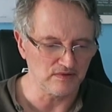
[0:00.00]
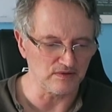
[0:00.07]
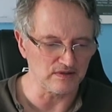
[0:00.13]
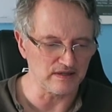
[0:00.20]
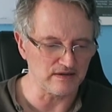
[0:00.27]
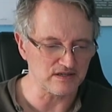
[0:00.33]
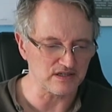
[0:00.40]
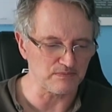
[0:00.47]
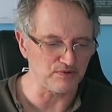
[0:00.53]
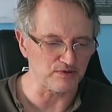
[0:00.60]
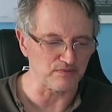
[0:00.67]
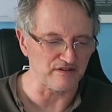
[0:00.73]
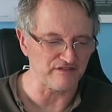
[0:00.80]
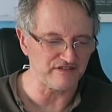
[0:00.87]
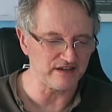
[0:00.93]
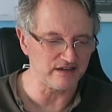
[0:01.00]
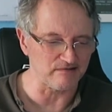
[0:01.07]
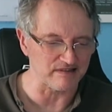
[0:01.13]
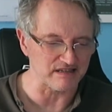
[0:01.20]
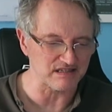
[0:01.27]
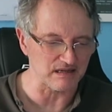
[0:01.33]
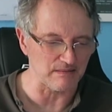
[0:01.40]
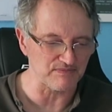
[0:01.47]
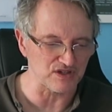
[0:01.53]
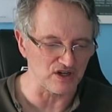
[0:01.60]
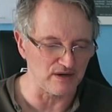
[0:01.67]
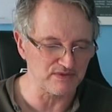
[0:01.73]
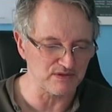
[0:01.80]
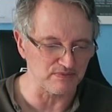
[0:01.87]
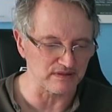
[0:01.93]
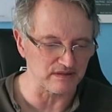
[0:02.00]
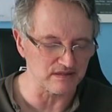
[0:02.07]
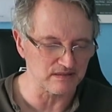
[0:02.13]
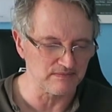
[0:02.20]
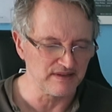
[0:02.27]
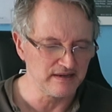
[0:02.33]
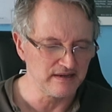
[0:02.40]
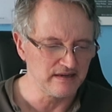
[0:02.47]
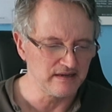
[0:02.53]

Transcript: You'll notice I put my finger in sometimes because...